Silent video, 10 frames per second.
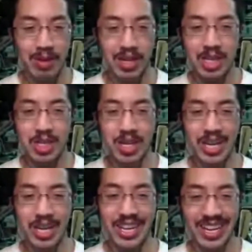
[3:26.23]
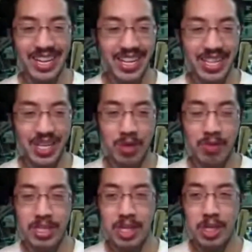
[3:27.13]
yeah, there's no
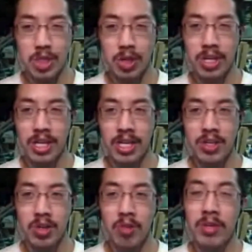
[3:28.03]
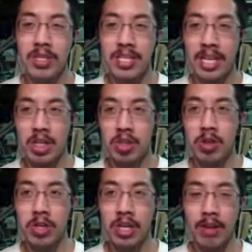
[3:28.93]
reason it shouldn't. There's no reason that it
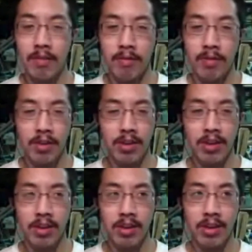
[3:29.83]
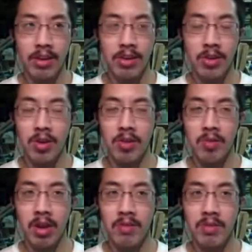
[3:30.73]
shouldn't have not
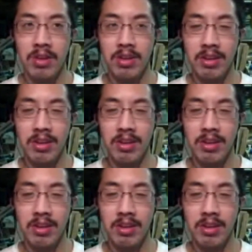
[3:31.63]
arrived.